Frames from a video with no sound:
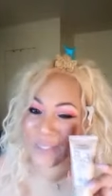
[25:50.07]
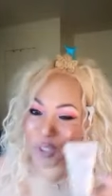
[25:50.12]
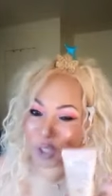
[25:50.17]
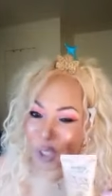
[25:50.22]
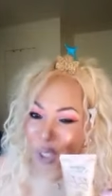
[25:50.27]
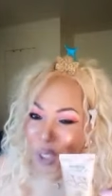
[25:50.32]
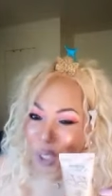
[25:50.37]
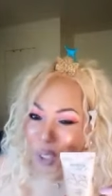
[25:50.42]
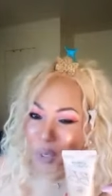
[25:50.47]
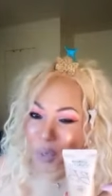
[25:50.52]

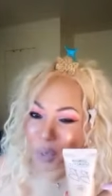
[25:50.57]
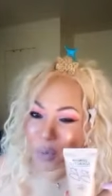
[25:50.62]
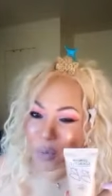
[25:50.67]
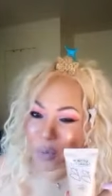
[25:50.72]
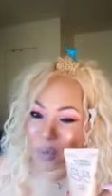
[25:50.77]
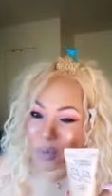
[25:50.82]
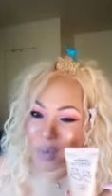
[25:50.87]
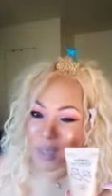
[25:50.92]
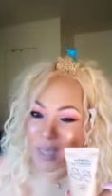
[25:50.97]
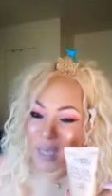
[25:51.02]

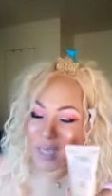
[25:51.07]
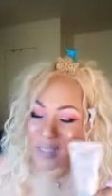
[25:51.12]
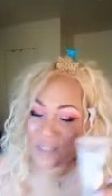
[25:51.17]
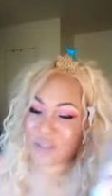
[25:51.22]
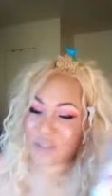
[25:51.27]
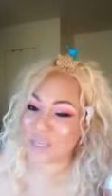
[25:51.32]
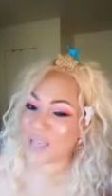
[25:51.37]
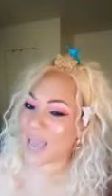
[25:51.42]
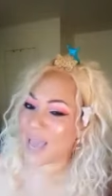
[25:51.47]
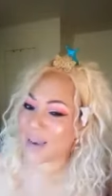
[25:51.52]
too. So
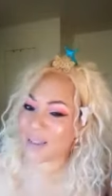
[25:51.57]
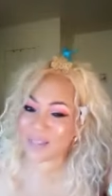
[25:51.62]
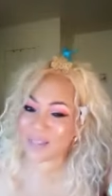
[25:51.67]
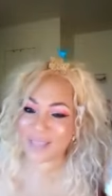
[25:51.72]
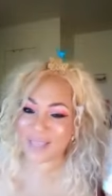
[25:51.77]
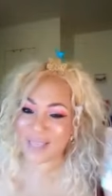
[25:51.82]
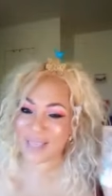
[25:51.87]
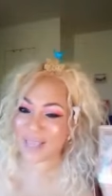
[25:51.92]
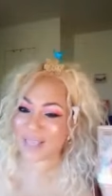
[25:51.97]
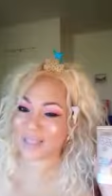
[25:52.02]
you got to
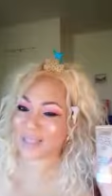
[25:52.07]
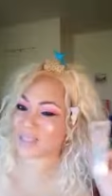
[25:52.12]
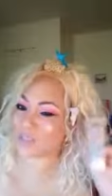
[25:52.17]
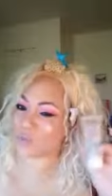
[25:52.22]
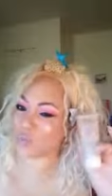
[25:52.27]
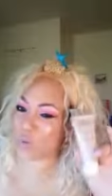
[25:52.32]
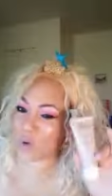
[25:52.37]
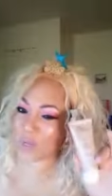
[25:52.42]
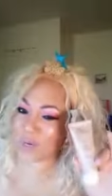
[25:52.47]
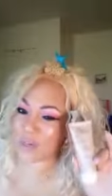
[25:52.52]
think that's
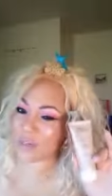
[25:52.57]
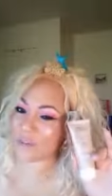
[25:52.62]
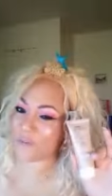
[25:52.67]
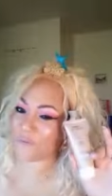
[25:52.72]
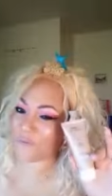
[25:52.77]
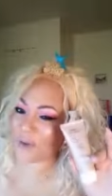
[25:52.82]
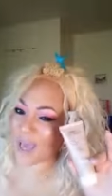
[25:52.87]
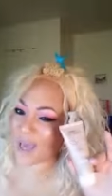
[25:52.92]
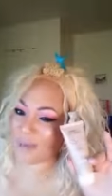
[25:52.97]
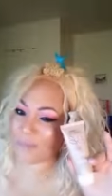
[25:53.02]
one of the
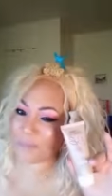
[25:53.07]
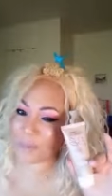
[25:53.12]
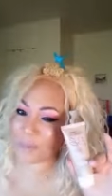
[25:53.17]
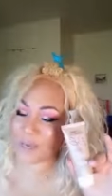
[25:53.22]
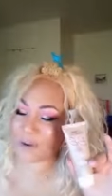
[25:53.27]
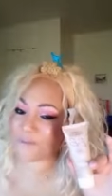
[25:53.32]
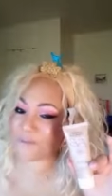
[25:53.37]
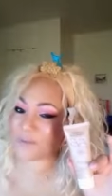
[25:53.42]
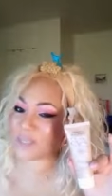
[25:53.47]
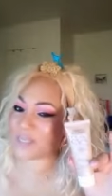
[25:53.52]
five
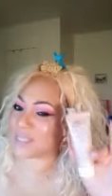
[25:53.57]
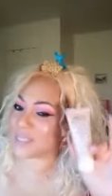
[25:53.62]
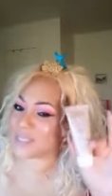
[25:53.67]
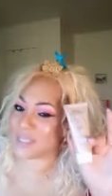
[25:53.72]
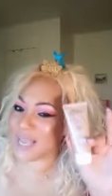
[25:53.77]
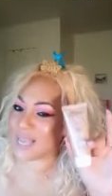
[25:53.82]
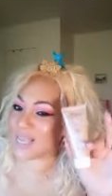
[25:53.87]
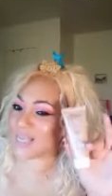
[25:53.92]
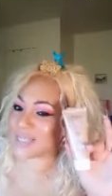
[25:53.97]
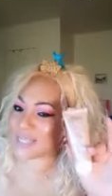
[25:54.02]
benefits is
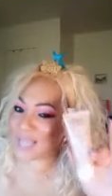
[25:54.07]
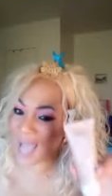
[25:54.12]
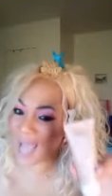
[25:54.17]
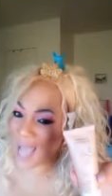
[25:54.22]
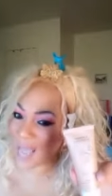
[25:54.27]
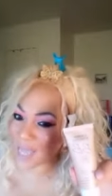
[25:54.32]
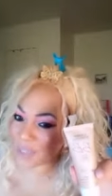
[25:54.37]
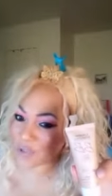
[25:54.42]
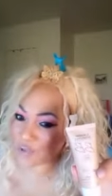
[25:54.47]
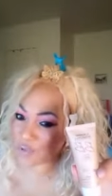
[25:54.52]
that it's
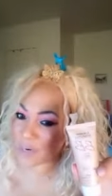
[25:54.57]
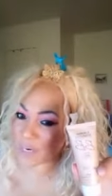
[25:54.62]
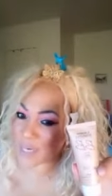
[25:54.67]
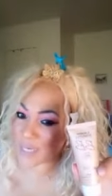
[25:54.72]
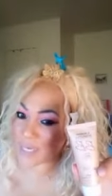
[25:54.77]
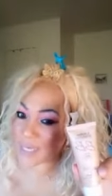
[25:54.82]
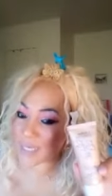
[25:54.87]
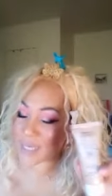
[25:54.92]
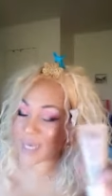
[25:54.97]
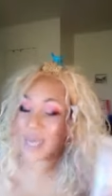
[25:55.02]

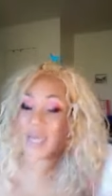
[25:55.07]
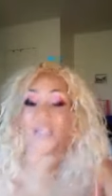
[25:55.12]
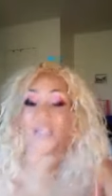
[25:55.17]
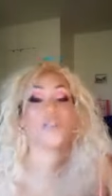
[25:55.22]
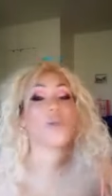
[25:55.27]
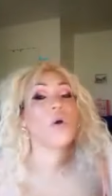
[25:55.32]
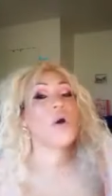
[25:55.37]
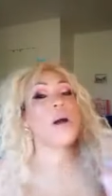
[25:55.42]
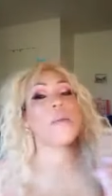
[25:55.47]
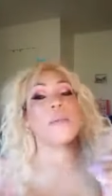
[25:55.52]
hydrating.
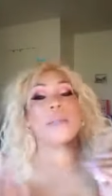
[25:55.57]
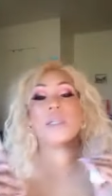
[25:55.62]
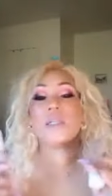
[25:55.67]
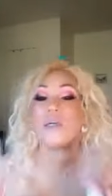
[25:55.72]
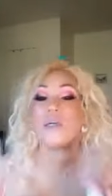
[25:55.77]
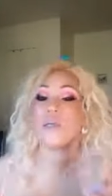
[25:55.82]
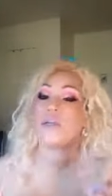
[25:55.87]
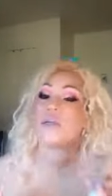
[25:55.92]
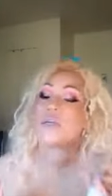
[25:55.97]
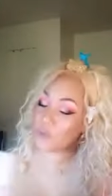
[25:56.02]
So I'm a
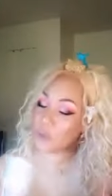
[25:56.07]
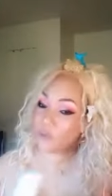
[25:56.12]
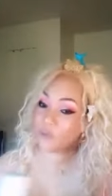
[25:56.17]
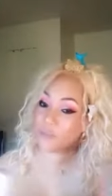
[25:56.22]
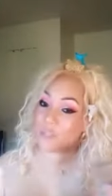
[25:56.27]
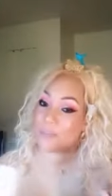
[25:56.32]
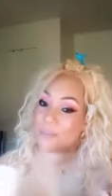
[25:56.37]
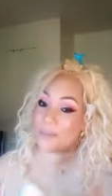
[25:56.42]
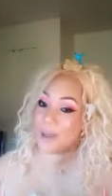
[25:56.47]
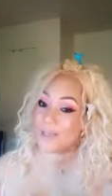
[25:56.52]
little
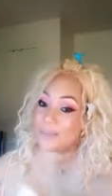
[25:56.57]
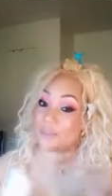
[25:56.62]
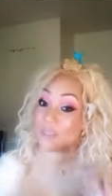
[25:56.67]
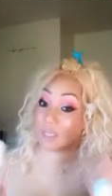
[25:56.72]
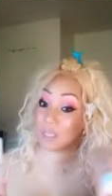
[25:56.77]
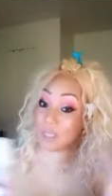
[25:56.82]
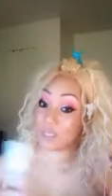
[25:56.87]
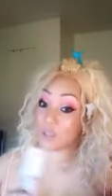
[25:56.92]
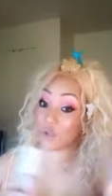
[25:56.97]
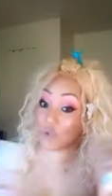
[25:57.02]
confused about the
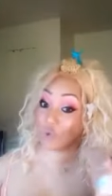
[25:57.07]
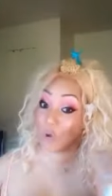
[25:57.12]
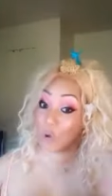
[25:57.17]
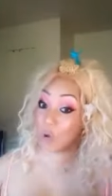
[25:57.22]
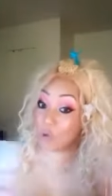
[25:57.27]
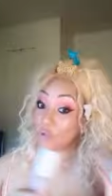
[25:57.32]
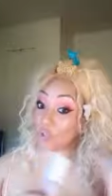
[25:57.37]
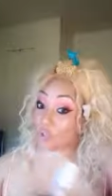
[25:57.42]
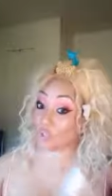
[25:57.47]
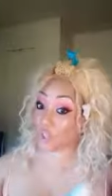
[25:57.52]

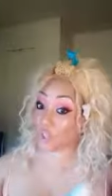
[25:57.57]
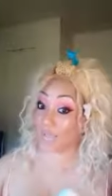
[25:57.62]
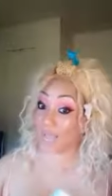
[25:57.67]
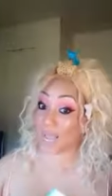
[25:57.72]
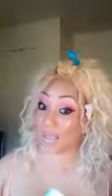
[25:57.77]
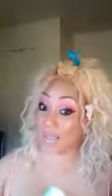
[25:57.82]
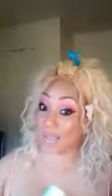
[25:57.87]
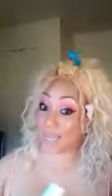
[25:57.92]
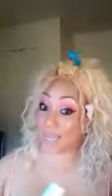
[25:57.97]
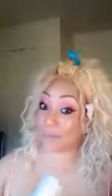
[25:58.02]
control
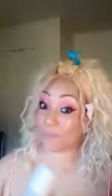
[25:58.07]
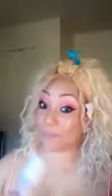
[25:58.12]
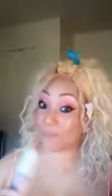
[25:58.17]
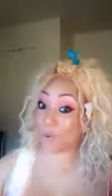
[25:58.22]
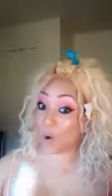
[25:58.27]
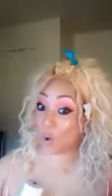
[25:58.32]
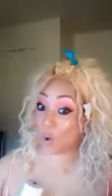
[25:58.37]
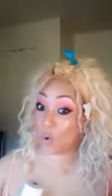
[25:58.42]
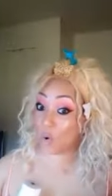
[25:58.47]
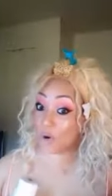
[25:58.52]
shine
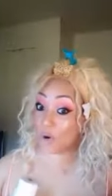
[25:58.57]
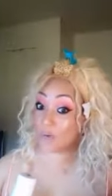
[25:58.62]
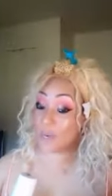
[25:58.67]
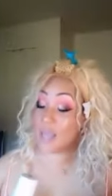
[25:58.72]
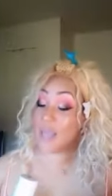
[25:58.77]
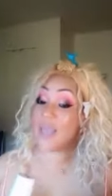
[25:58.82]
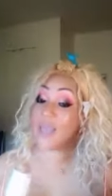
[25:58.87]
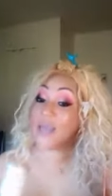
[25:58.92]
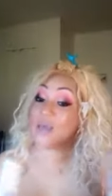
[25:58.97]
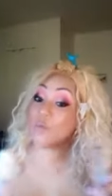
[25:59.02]
part
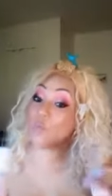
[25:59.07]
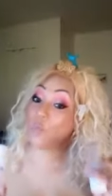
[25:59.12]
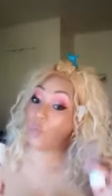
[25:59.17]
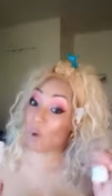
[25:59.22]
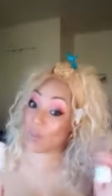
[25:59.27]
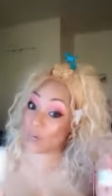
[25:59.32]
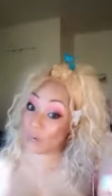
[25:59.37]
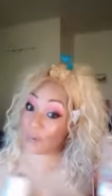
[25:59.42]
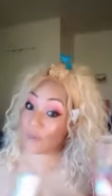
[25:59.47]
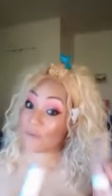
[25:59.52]

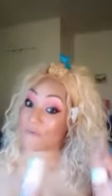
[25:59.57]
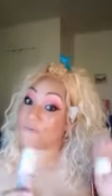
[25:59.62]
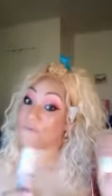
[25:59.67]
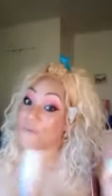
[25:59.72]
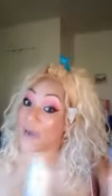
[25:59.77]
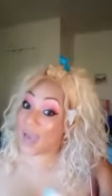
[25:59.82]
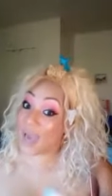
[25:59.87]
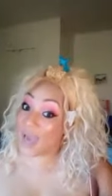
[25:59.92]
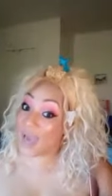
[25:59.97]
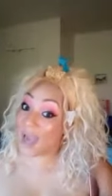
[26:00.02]
one of the
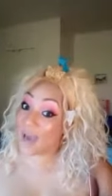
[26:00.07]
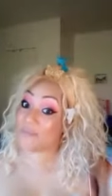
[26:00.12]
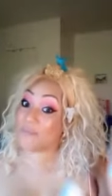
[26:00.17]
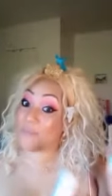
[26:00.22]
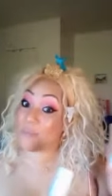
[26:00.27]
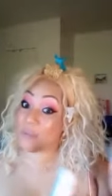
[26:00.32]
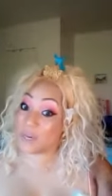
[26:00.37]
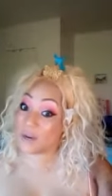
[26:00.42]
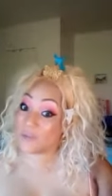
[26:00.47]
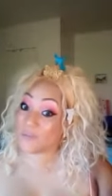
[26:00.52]
five
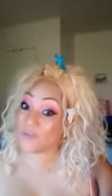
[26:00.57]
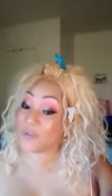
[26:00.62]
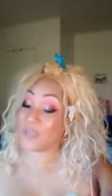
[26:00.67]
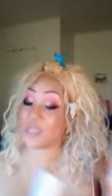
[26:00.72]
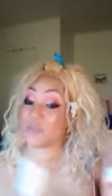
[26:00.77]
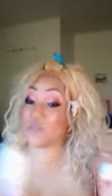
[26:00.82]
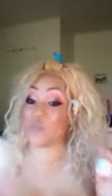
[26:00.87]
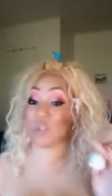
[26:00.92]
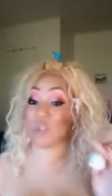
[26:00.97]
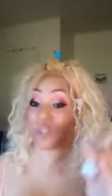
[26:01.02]

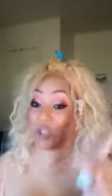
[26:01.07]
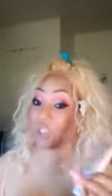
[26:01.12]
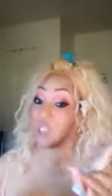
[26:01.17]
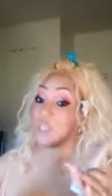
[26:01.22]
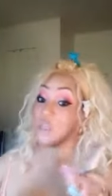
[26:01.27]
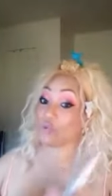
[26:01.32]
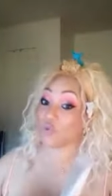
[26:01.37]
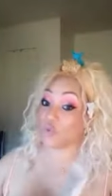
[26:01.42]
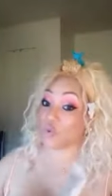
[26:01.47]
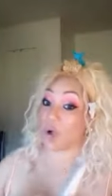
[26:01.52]
benefits, which is
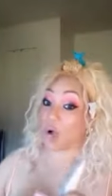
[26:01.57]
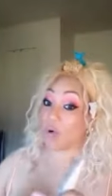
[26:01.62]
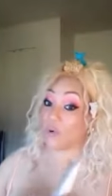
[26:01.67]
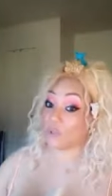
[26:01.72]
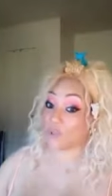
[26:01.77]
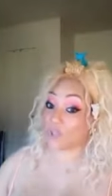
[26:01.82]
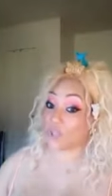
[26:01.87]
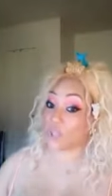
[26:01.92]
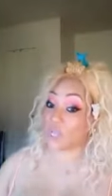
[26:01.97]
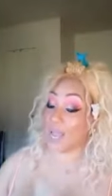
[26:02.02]
control
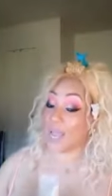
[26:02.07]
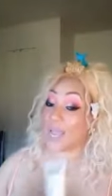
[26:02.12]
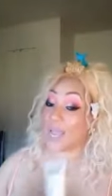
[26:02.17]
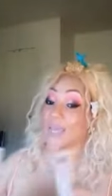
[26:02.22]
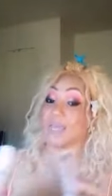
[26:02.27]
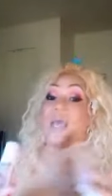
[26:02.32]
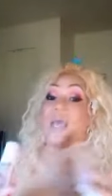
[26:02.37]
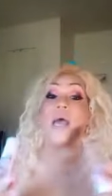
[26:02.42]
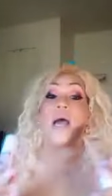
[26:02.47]
shine.